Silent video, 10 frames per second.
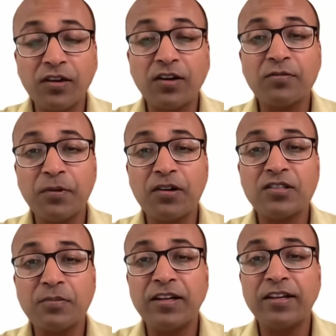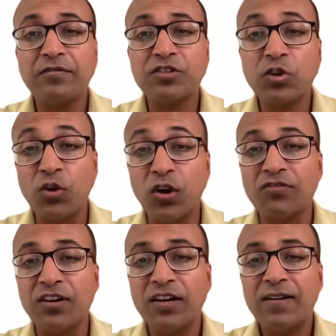a lot of possibility of show off.